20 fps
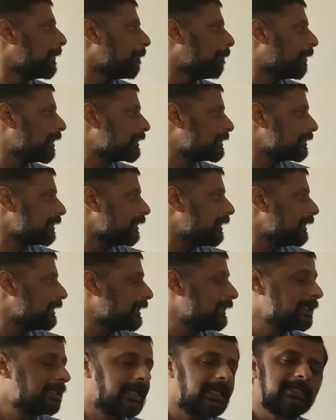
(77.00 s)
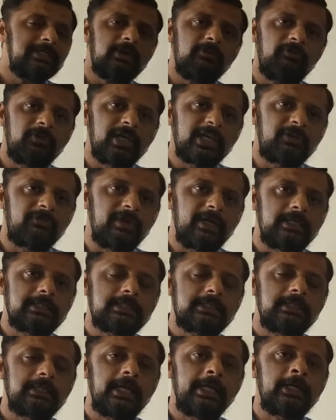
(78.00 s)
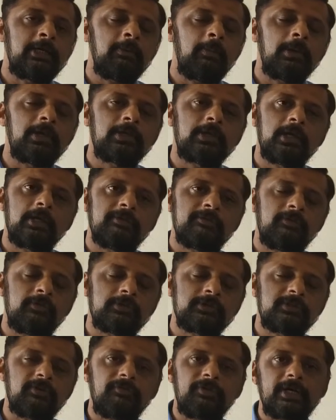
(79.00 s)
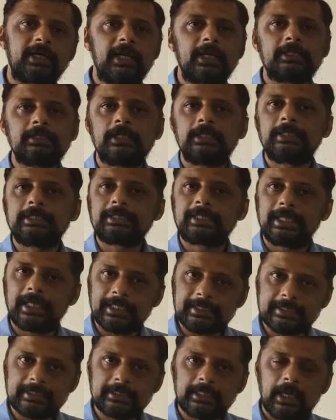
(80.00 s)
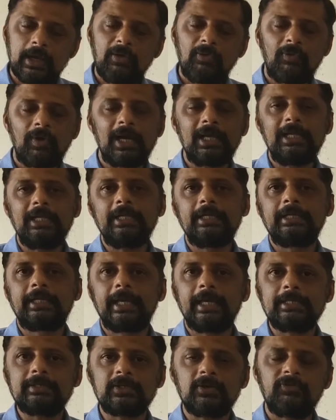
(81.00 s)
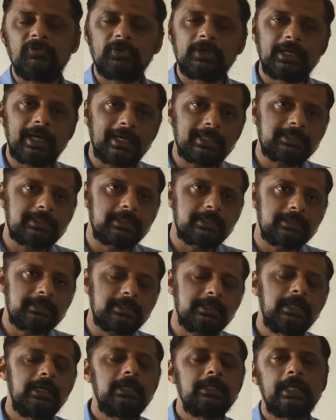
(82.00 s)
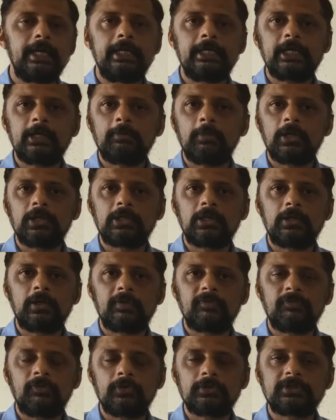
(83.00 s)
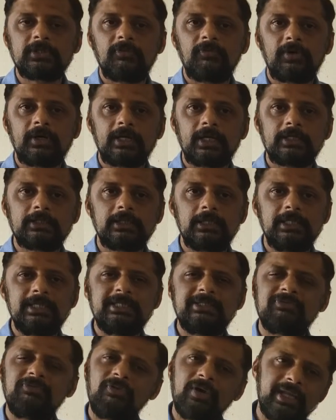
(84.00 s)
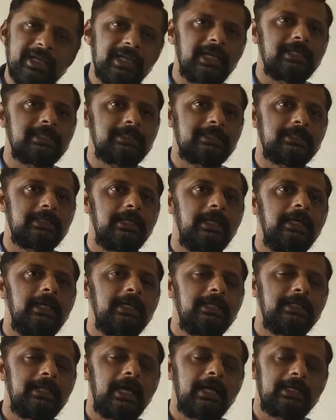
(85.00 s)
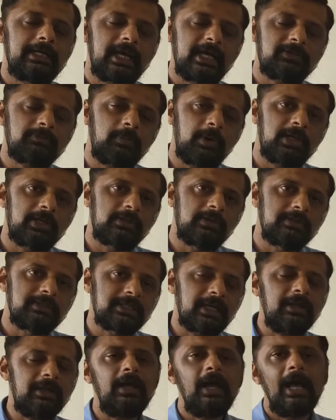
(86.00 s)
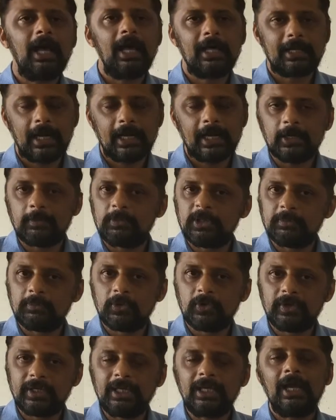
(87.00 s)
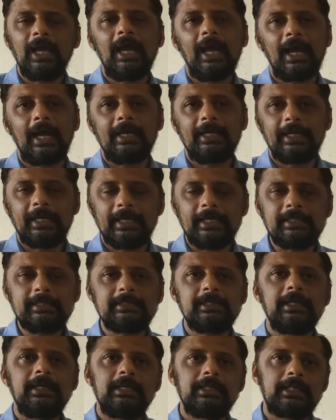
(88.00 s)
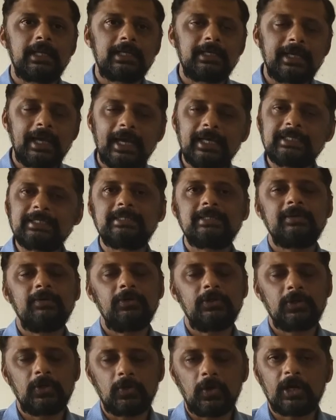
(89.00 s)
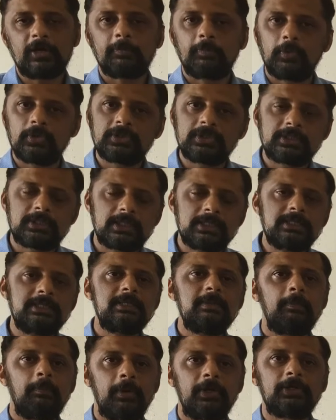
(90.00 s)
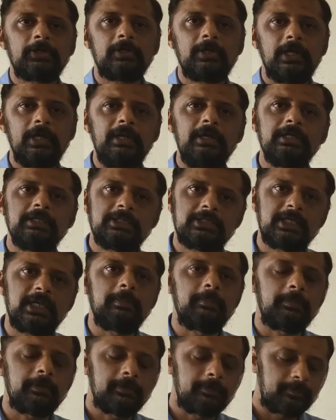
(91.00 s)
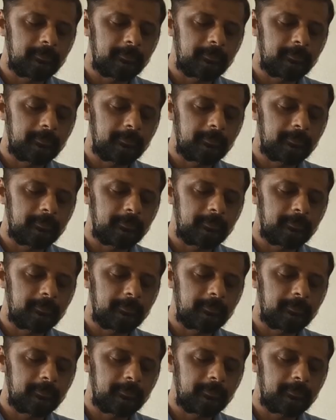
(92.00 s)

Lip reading: But in case of liquids, the intermolecular force of attraction is less, while in case of gases, the intermolecular force of attraction is very less. The gas molecules are randomly moving and hence the gas do not possess particular shape.